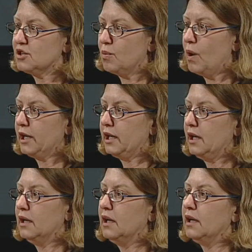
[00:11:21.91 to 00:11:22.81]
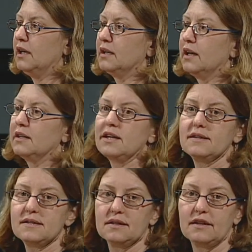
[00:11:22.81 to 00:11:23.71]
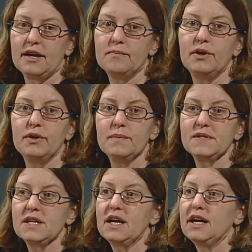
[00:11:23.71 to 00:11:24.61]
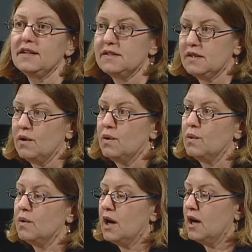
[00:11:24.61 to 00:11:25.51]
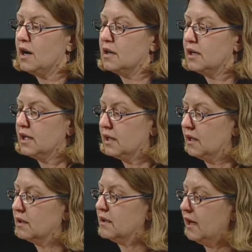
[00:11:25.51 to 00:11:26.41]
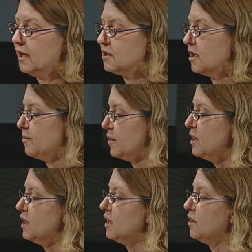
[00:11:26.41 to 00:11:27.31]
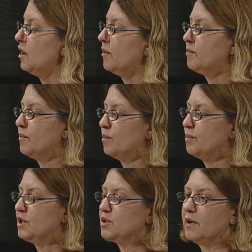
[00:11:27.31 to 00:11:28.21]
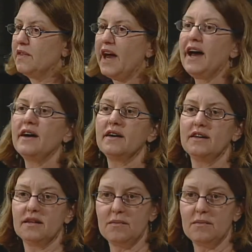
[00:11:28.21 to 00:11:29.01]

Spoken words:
20 incandescent light bulbs. And so it can end up between that and the